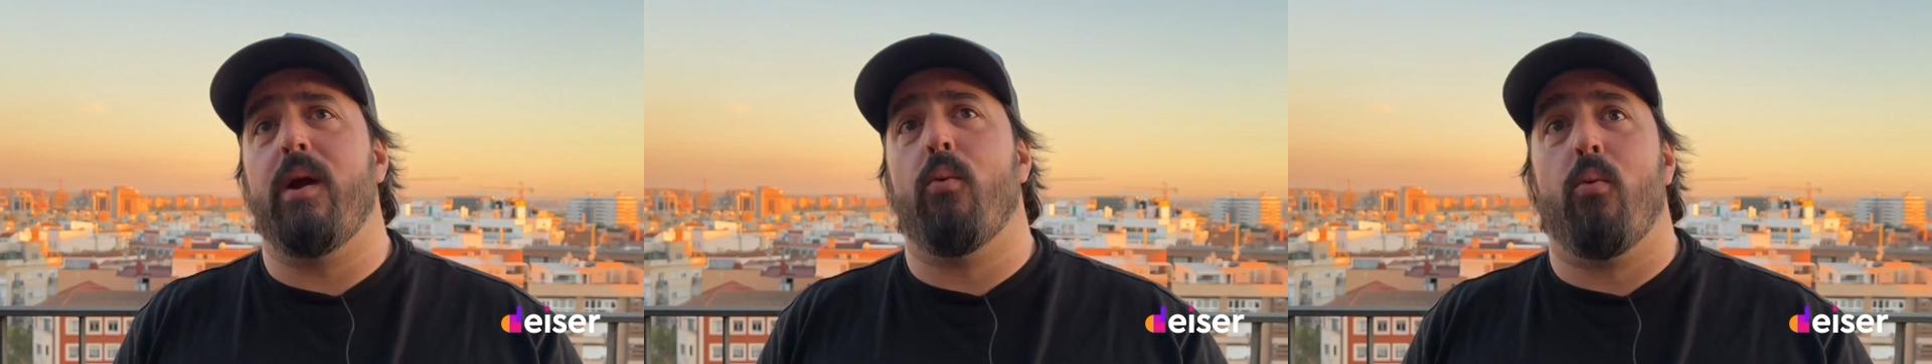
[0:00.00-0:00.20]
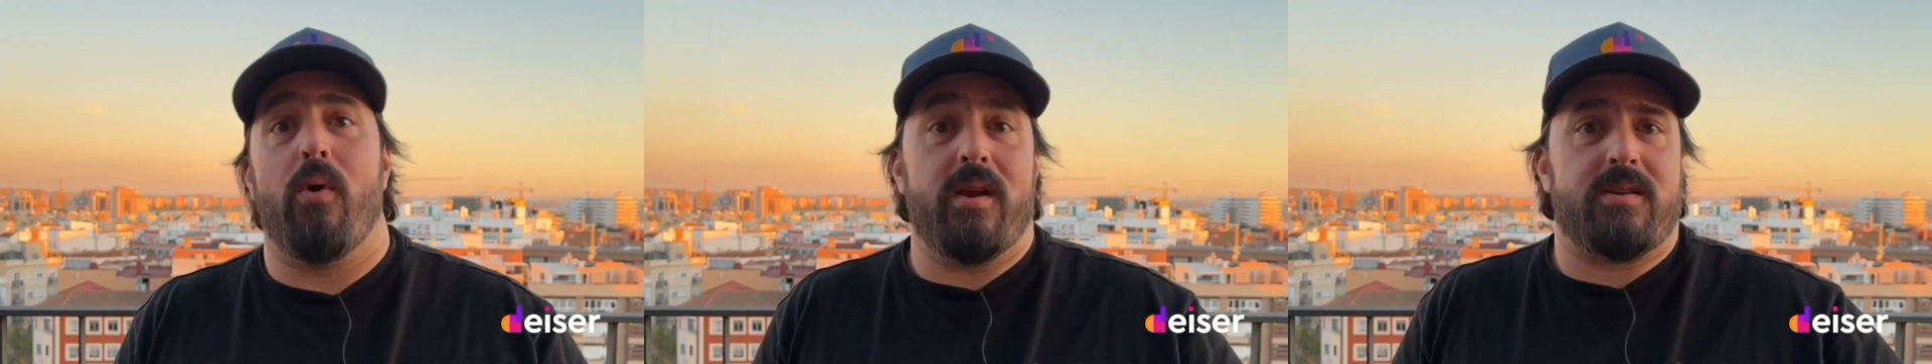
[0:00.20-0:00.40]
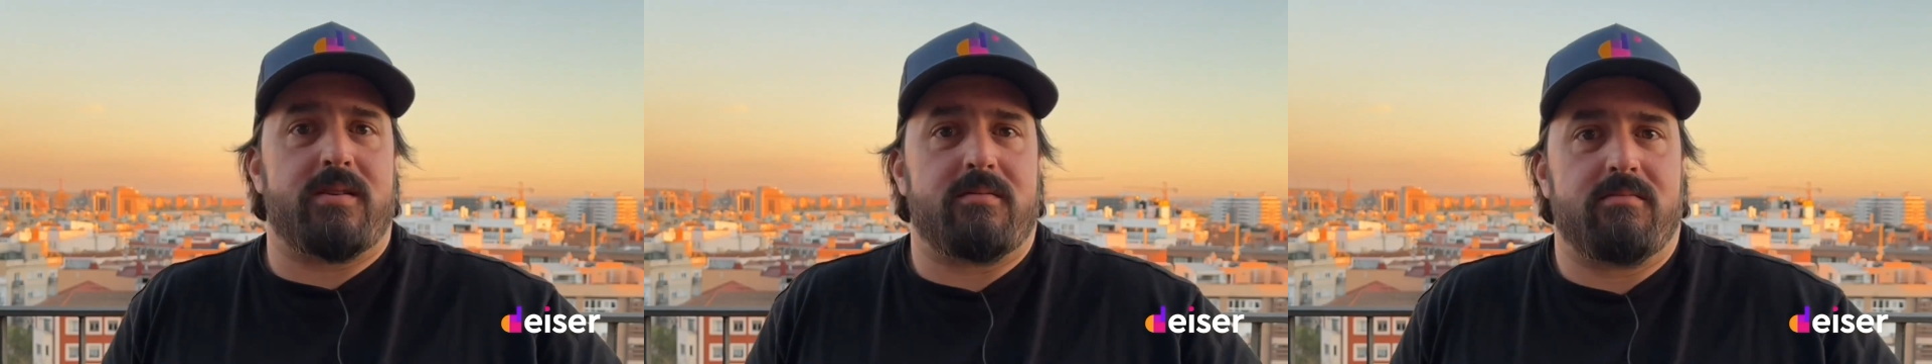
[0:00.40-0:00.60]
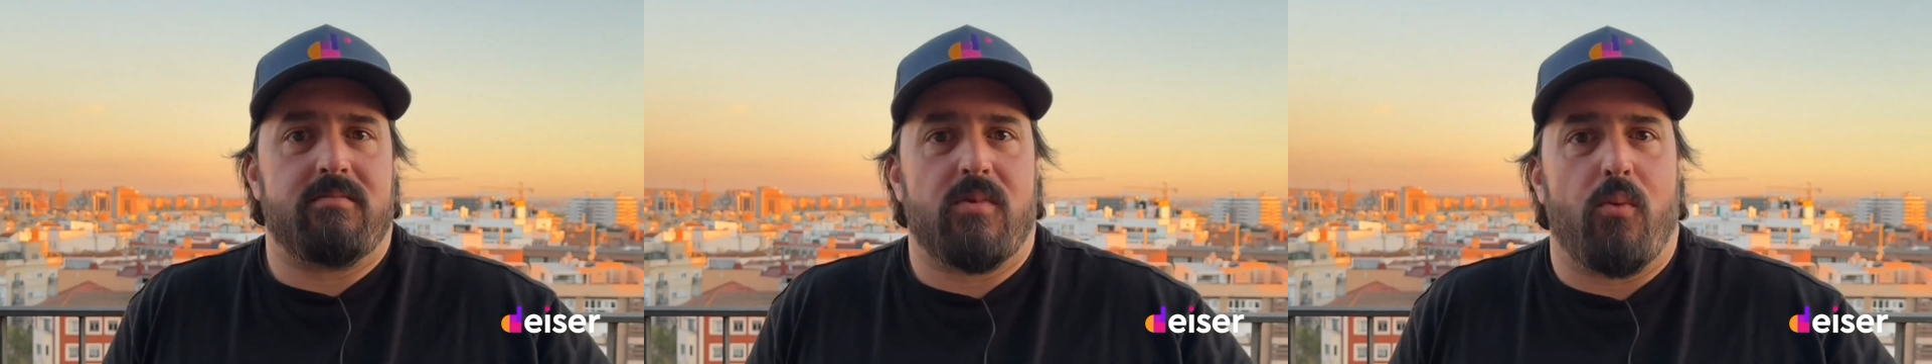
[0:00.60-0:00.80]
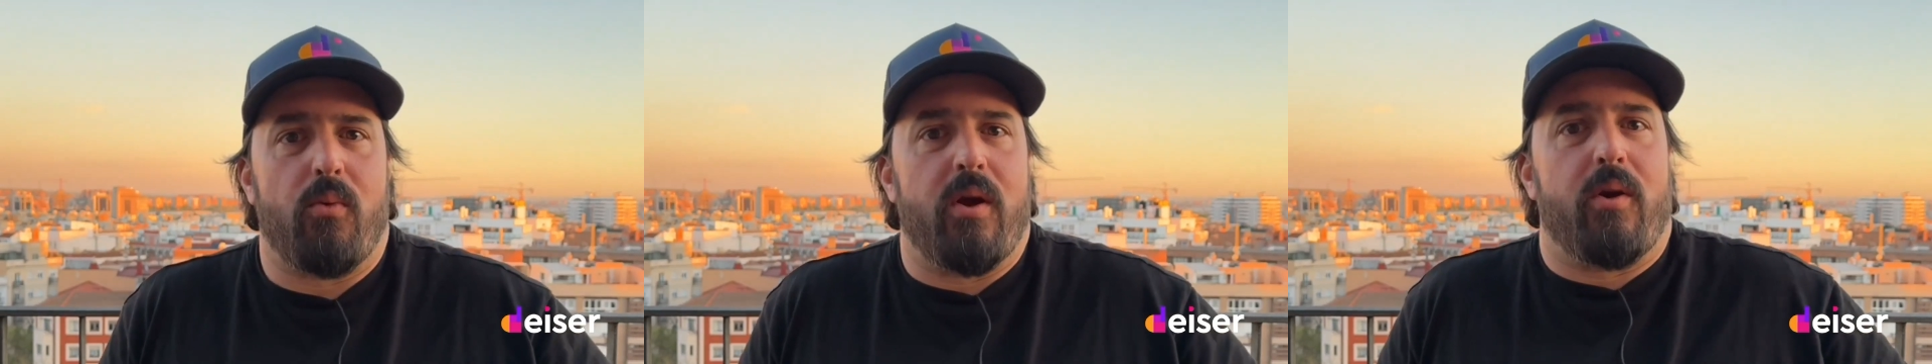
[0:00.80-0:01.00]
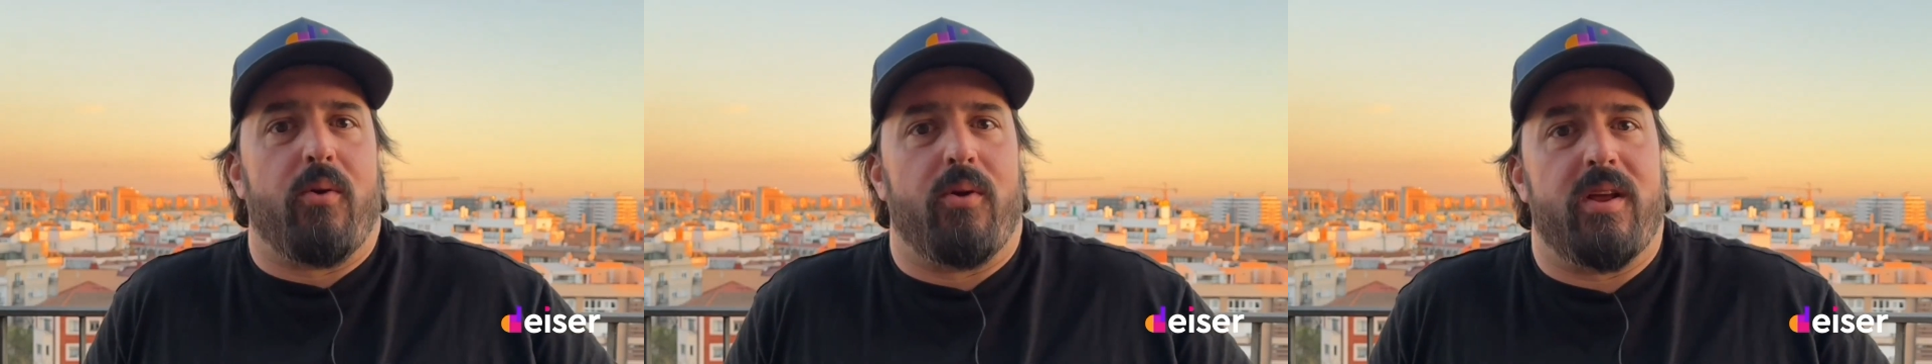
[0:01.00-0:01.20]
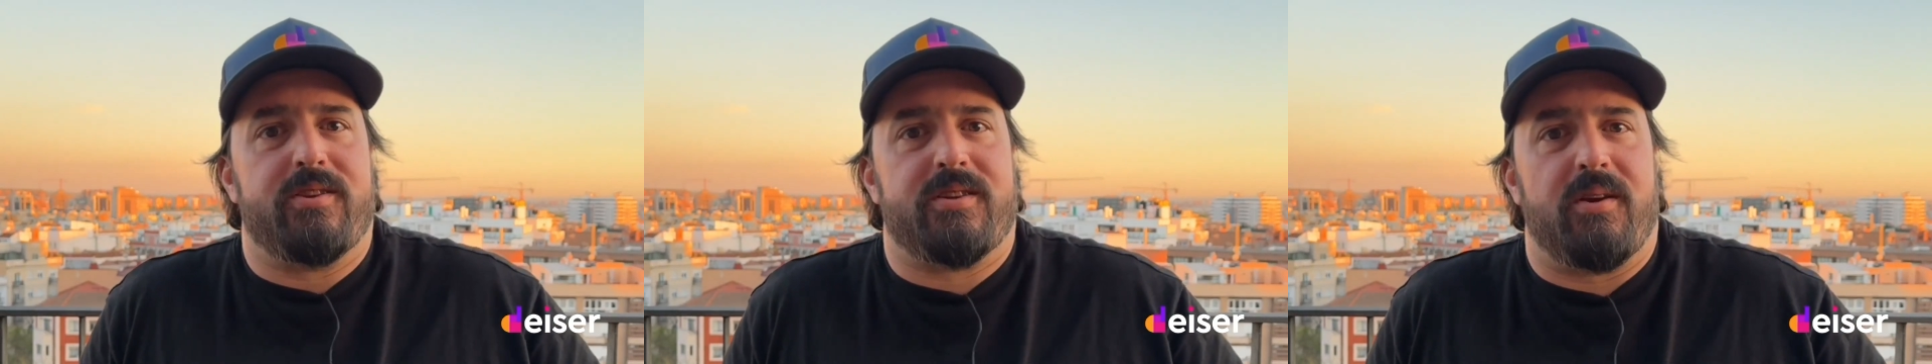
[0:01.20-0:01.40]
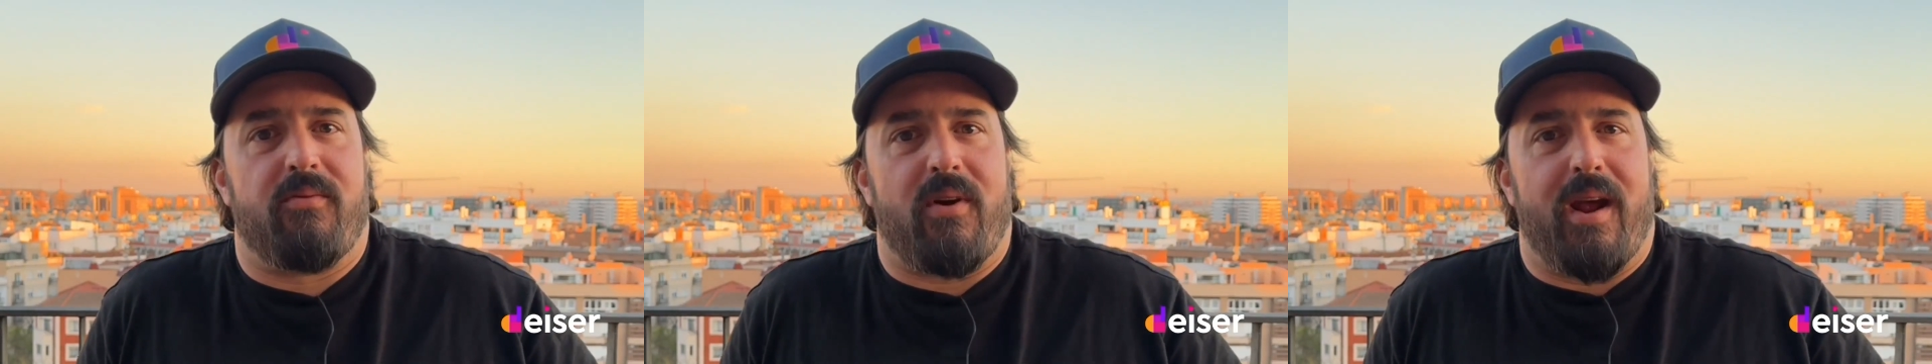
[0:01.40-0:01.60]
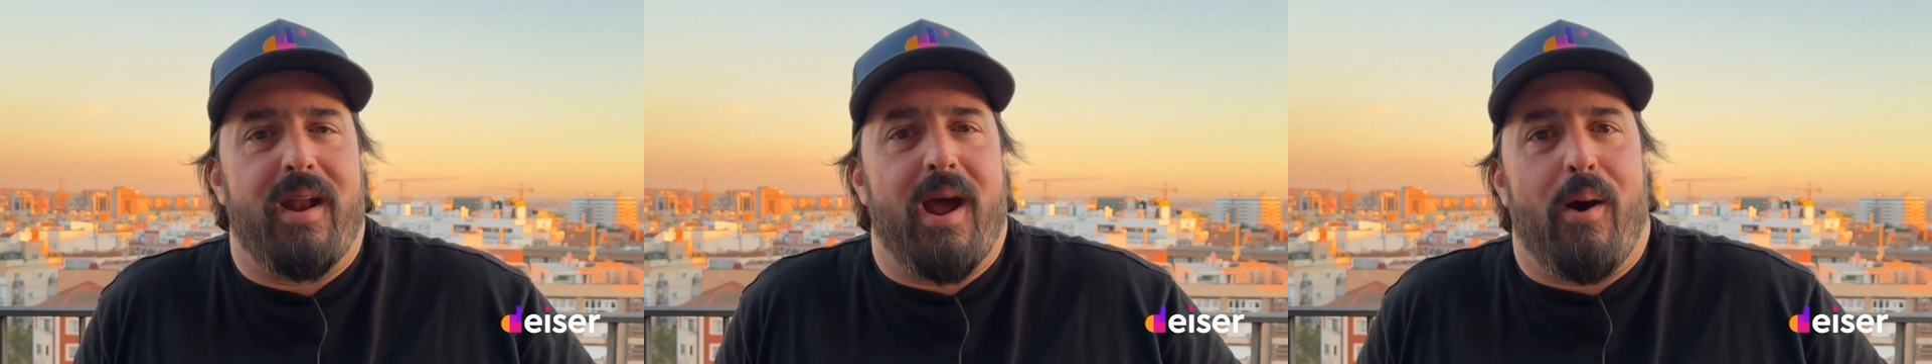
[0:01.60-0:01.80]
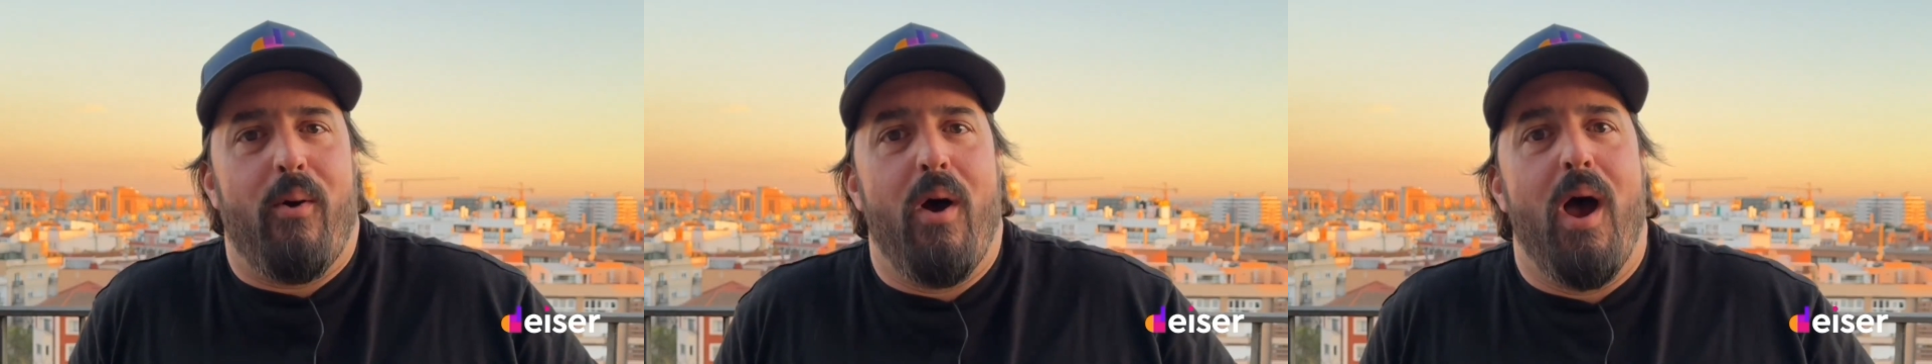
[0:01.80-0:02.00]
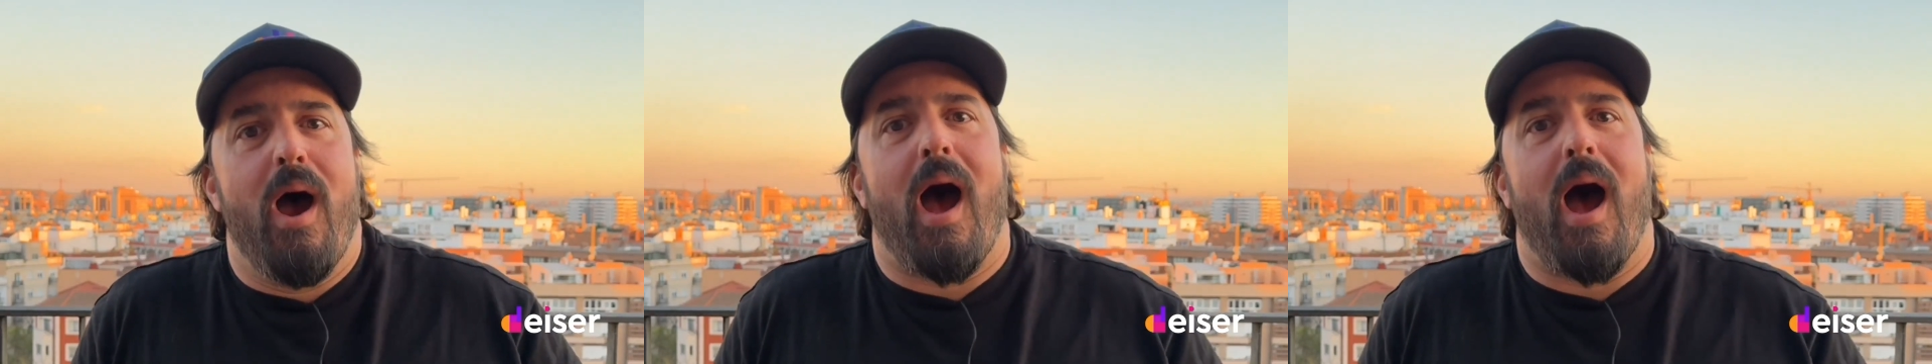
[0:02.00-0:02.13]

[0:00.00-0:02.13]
wish we could achieve right now,